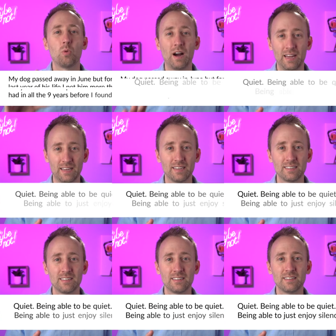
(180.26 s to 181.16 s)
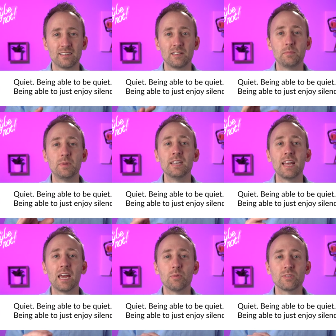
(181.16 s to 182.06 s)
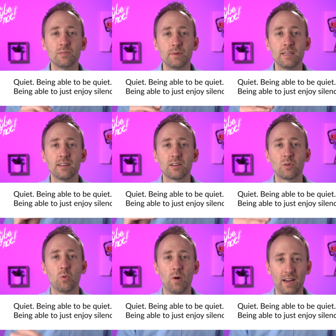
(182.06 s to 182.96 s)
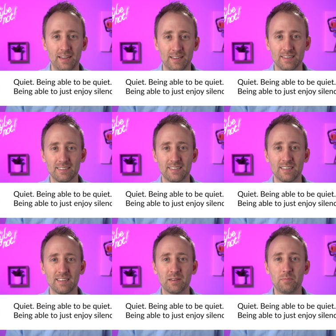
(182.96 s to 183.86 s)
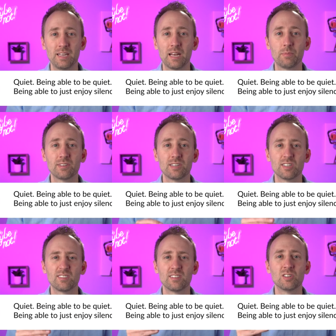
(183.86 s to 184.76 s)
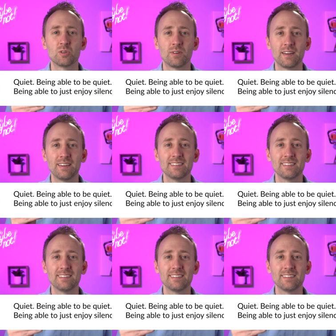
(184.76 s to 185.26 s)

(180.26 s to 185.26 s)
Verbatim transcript: Quiet, being able to be quiet, being able to just enjoy